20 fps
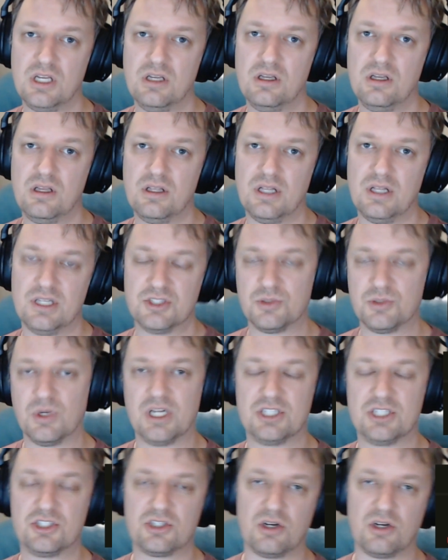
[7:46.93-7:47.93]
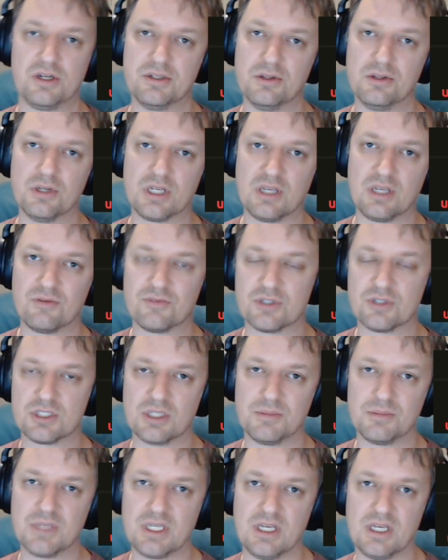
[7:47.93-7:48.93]
it's when I started looking for
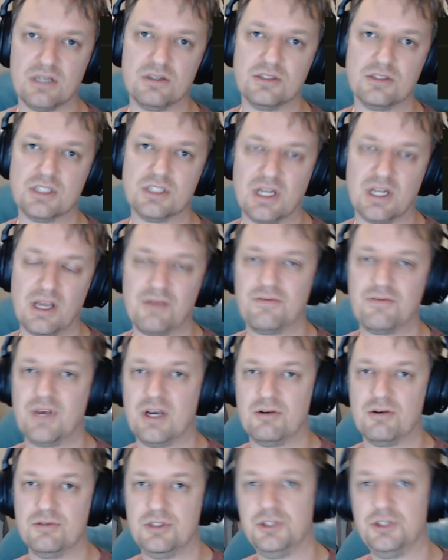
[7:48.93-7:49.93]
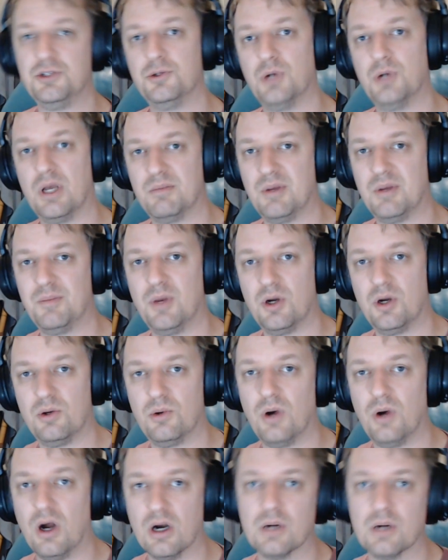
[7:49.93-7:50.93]
something else, and I found UMMO
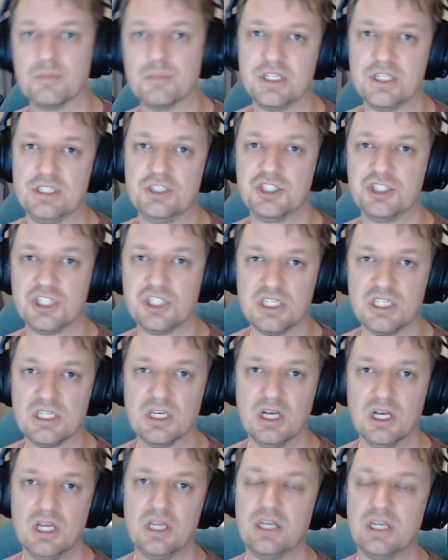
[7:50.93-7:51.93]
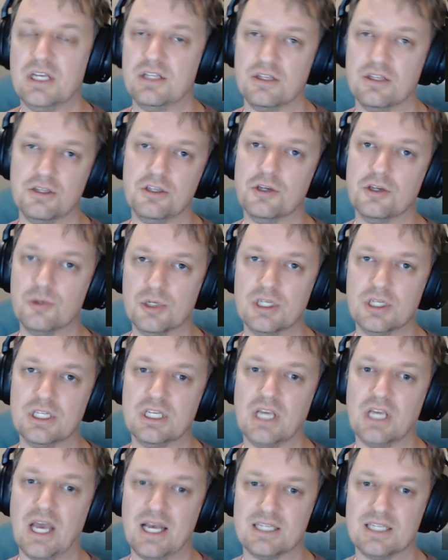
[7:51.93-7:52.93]
RPG in the Unity
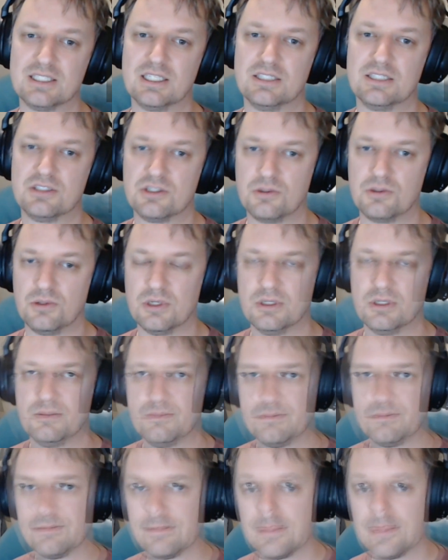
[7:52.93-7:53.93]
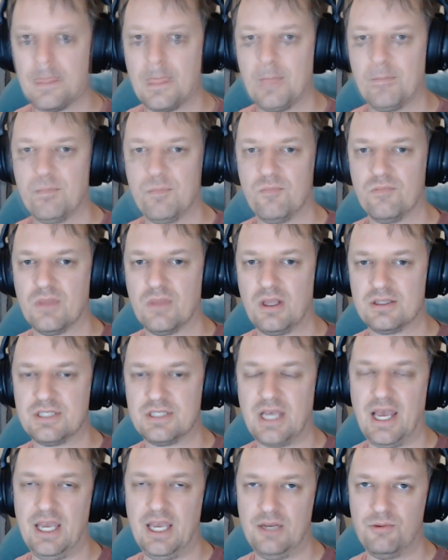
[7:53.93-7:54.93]
asset store. To
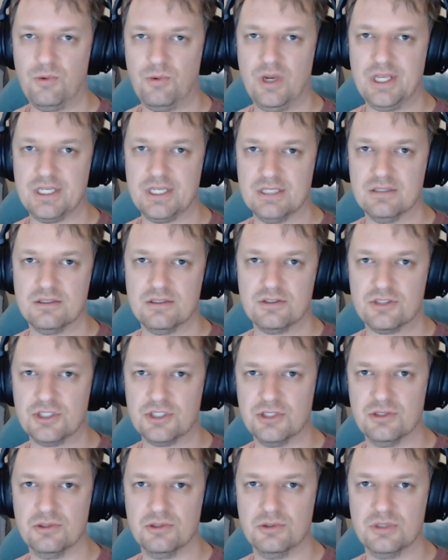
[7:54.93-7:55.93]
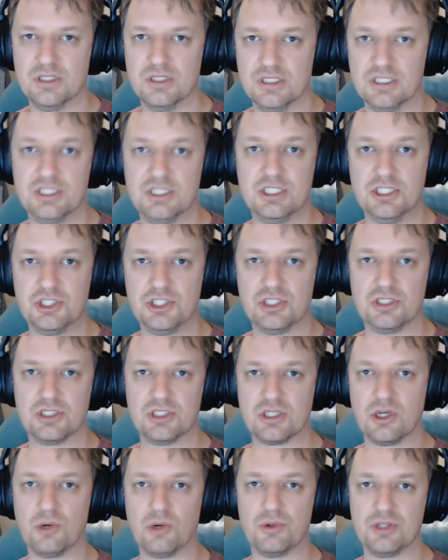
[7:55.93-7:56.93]
add weight to the decision to
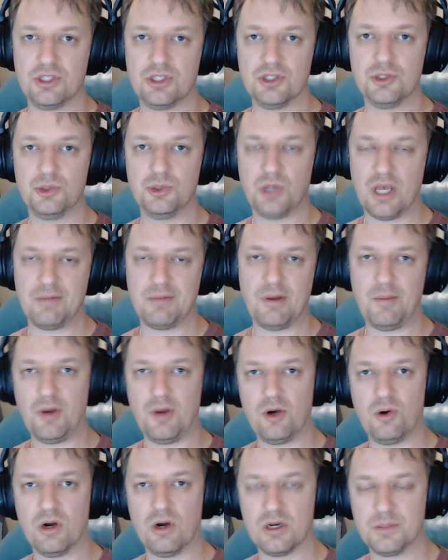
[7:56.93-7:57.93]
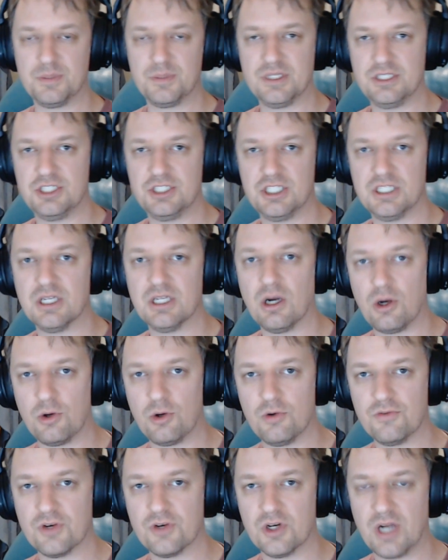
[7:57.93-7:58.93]
go with UMMO RPG
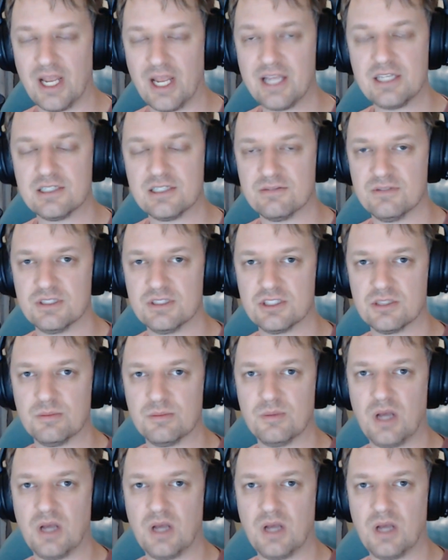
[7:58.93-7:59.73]
over Atavism, I